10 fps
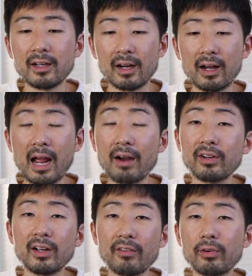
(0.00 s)
uh,
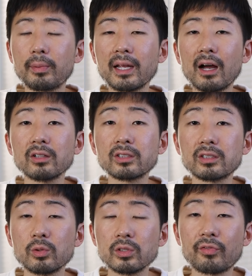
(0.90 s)
every everybody
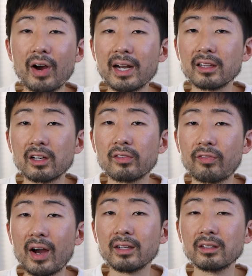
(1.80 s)
else who's fighting the good
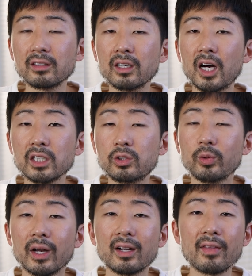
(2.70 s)
fight uh,
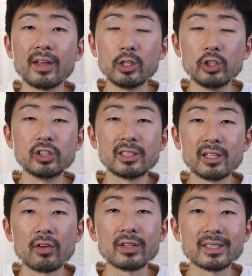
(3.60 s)
do it and then you just
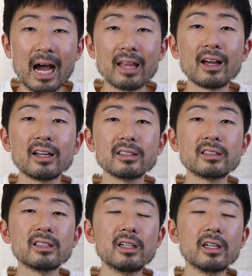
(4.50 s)
sit on the sidelines.